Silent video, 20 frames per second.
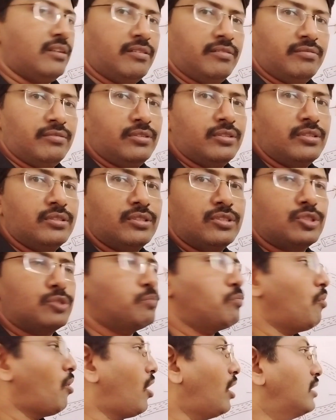dx
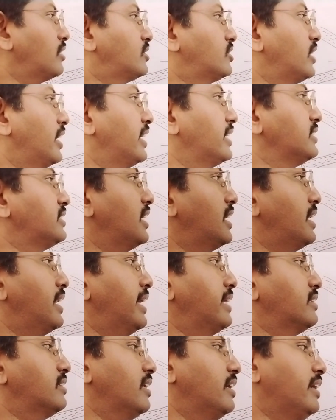in dt
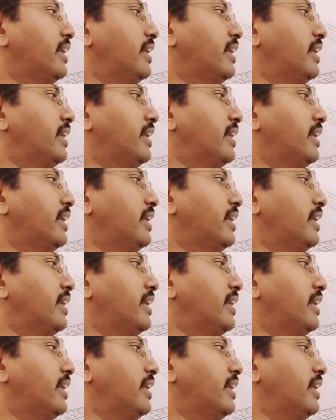time.